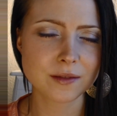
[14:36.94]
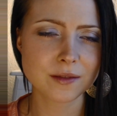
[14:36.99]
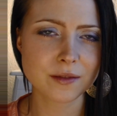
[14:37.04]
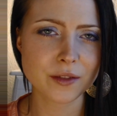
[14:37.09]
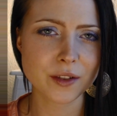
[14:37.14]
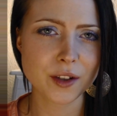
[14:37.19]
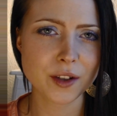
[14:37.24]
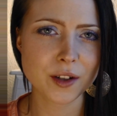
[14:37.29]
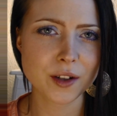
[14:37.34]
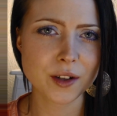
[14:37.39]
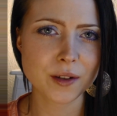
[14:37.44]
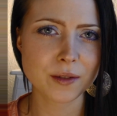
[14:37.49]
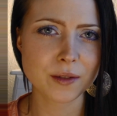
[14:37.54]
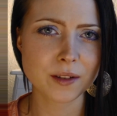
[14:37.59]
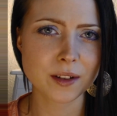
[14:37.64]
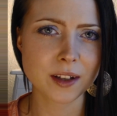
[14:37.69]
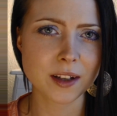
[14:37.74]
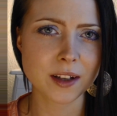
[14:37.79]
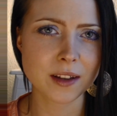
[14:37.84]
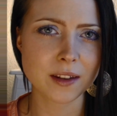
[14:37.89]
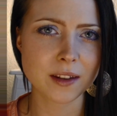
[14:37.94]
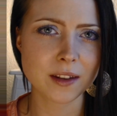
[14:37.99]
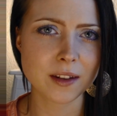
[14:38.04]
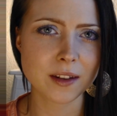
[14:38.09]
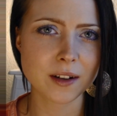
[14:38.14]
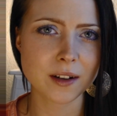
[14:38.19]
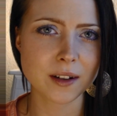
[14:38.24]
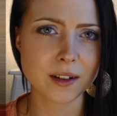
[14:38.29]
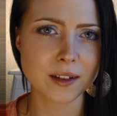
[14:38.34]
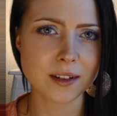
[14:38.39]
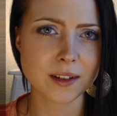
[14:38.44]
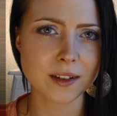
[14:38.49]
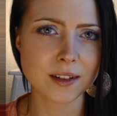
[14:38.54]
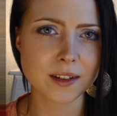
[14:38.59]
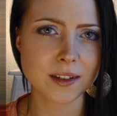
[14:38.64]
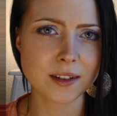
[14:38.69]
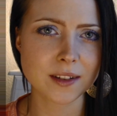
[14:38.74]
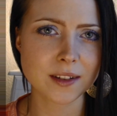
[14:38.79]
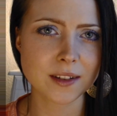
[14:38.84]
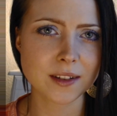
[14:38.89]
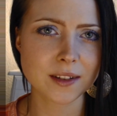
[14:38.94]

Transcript: You don't need thoughts.